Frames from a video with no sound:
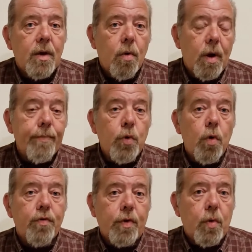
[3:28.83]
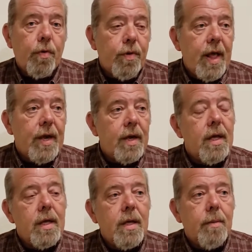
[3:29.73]
or up towards the northern end.
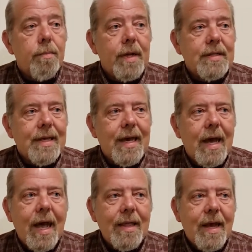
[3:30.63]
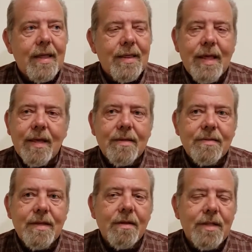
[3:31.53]
But I think
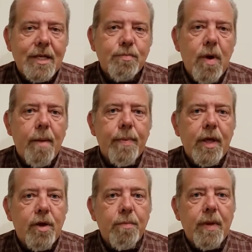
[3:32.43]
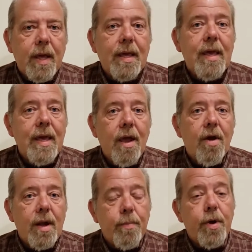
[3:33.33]
Celtex property could be a key
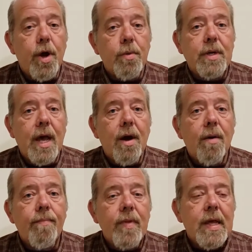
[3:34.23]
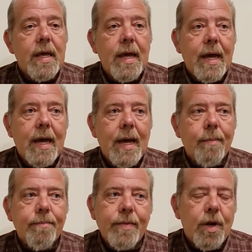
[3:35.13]
area to put a hotel,
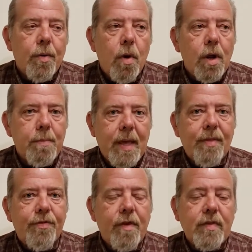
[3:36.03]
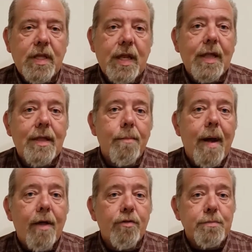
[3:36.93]
you know, only being 17, 18
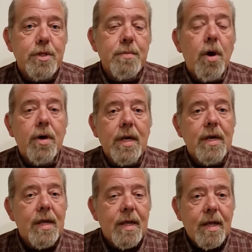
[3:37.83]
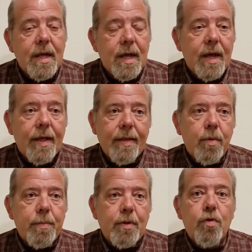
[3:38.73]
miles from Schmokin. That
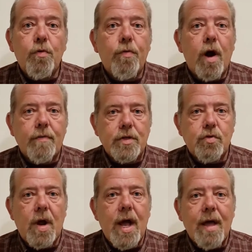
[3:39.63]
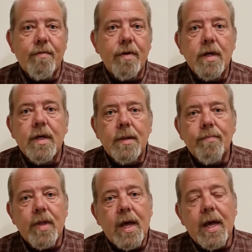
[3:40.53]
wouldn't be too far of a drive,
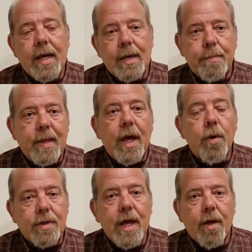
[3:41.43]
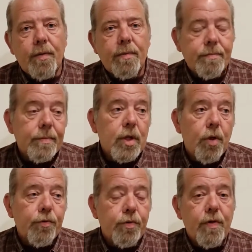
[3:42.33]
and it'd be a hotel
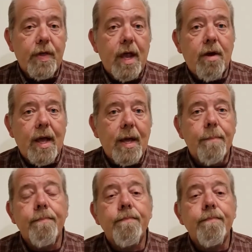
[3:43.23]
closer to the area.